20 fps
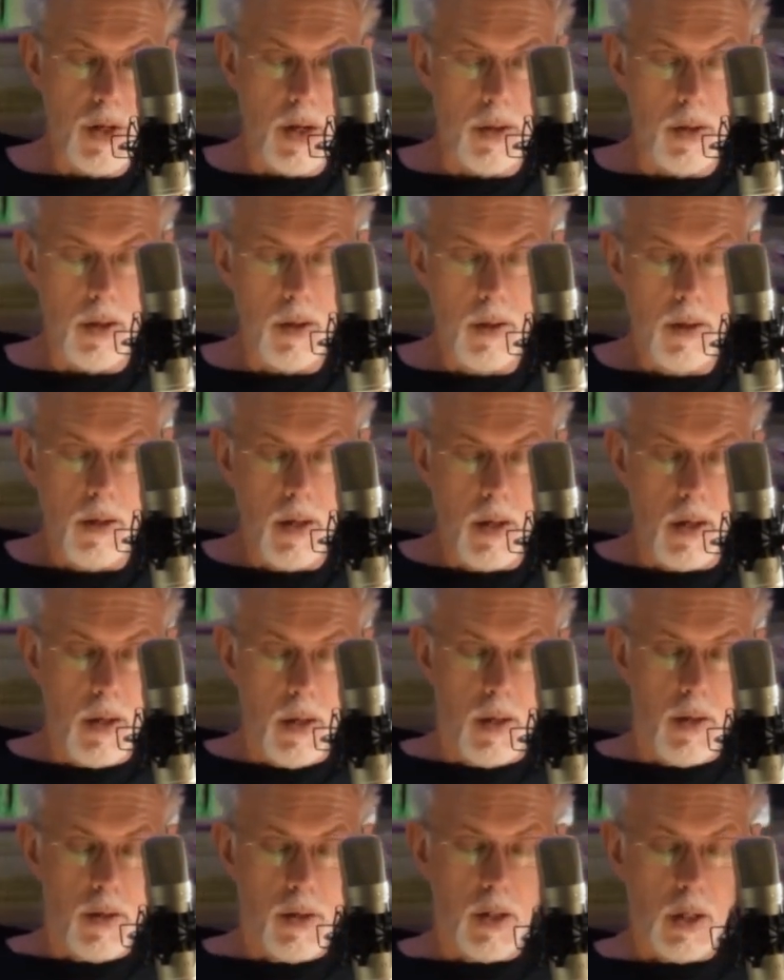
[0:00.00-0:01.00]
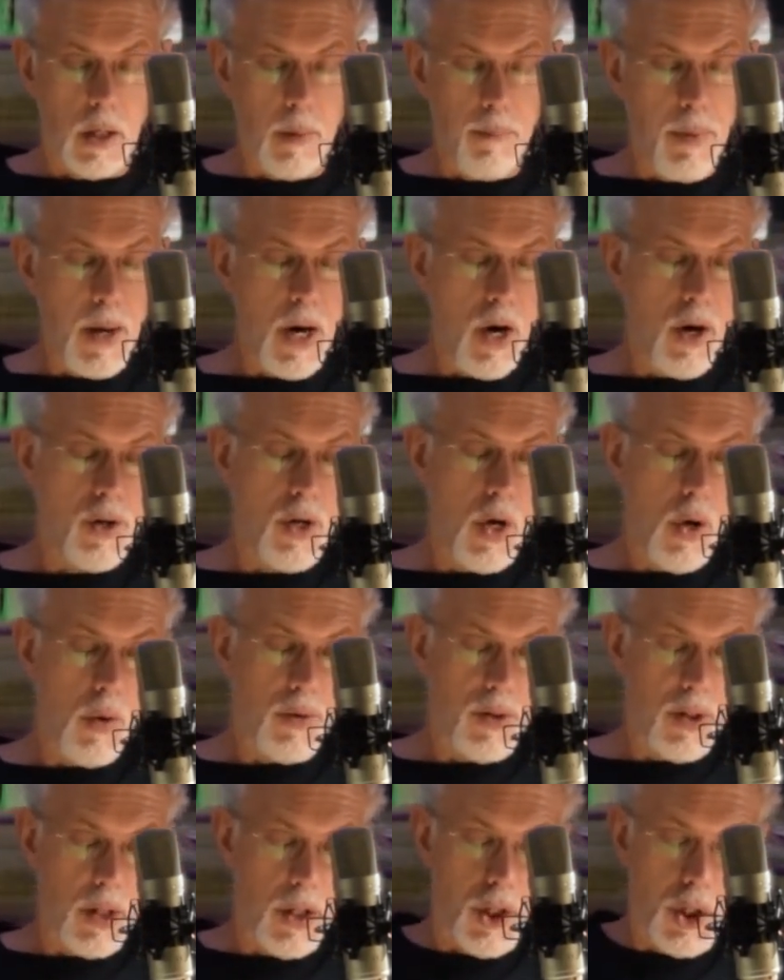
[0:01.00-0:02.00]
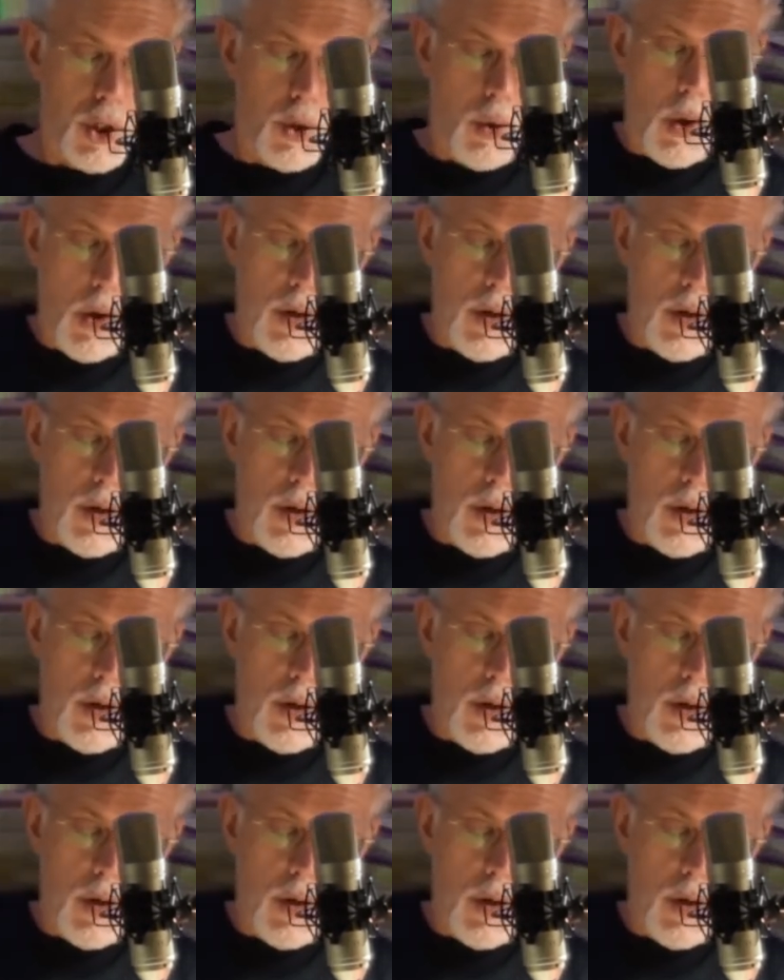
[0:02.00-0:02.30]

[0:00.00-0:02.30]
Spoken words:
other, to compare notes and assure